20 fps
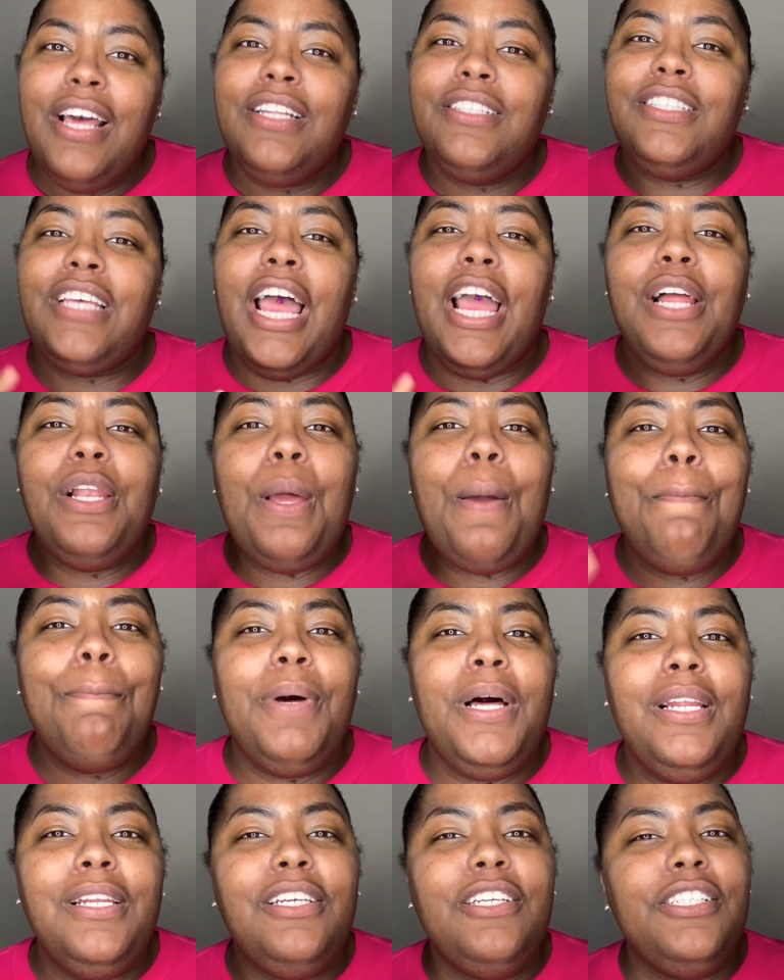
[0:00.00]
Tyler
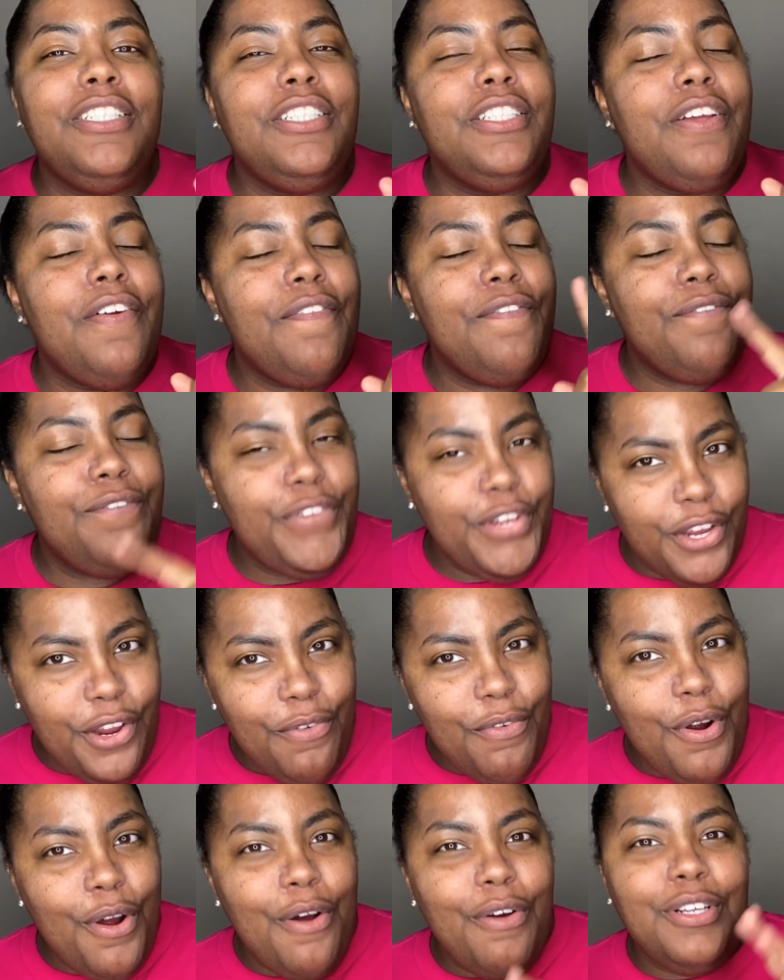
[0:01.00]
Butler's
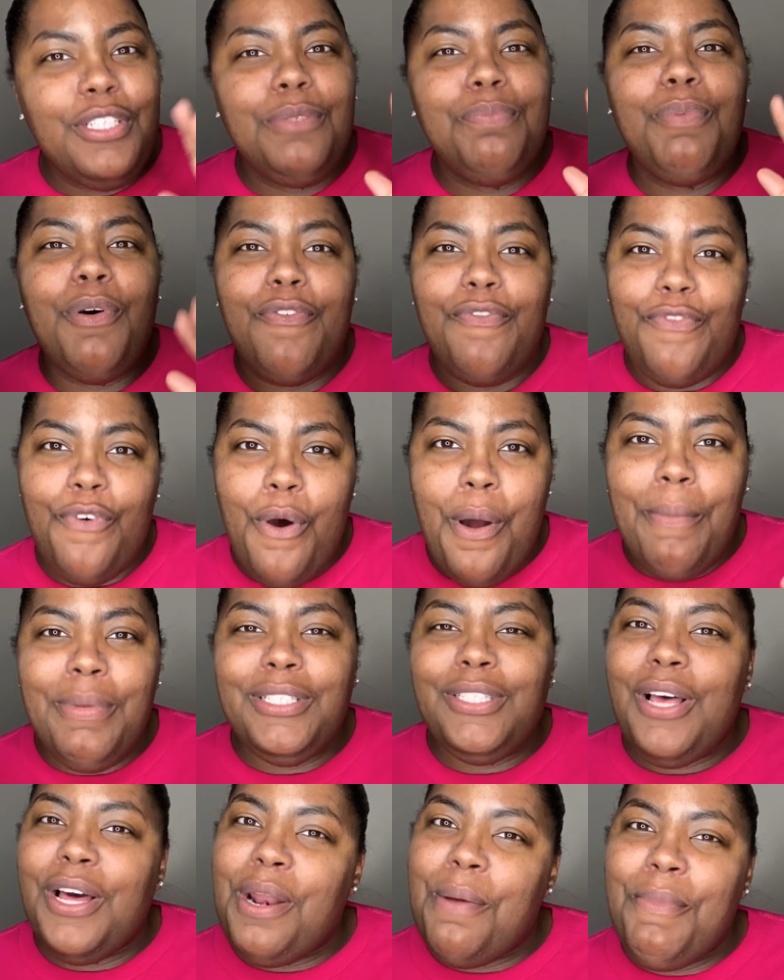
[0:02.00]
Figueroa's
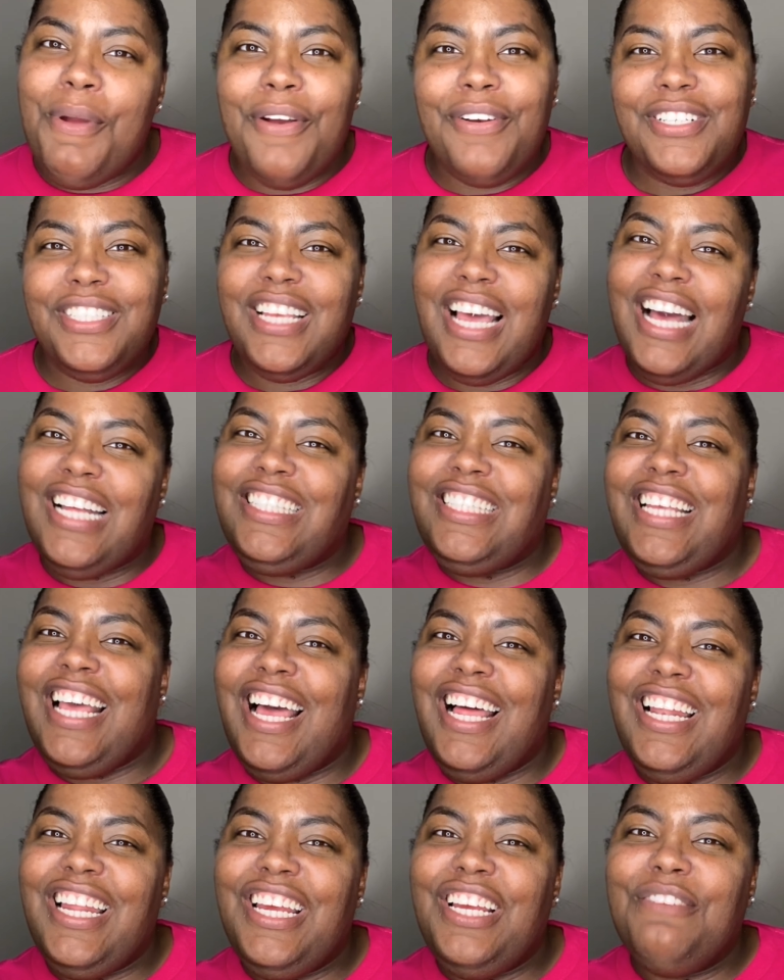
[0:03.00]
performance on America's Got
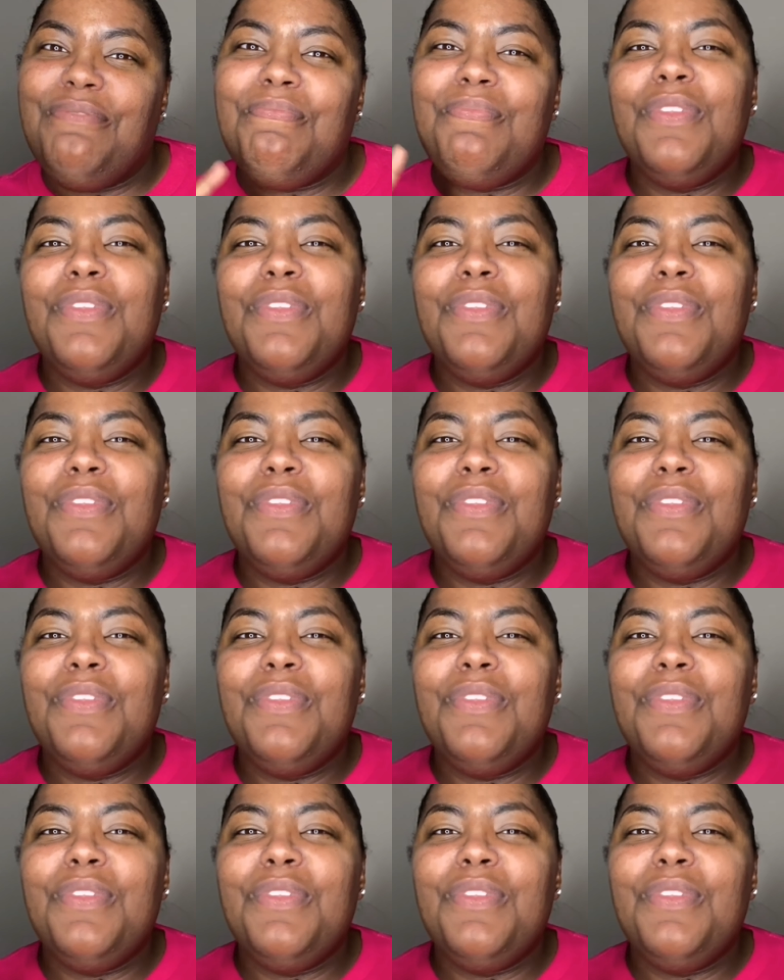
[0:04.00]
Talent.